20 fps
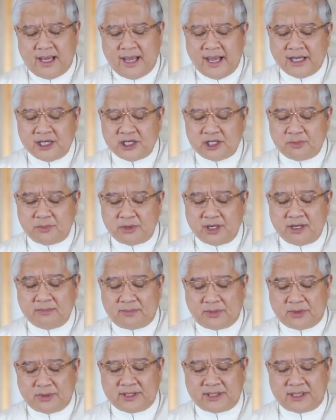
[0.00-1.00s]
Hence, more
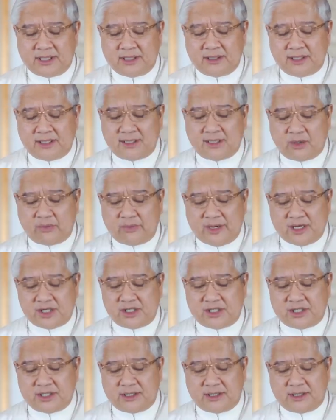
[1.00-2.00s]
important than the
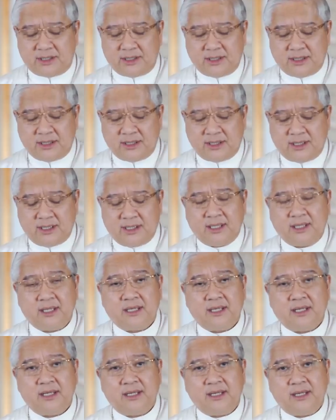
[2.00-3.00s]
question,
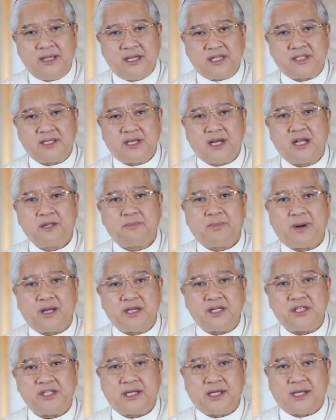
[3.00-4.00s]
is God
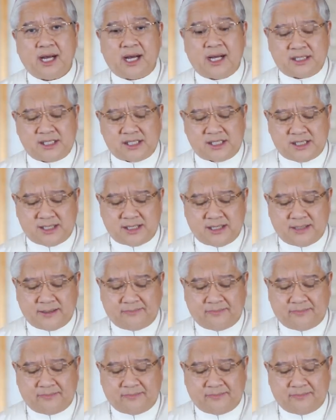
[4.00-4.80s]
punishing us,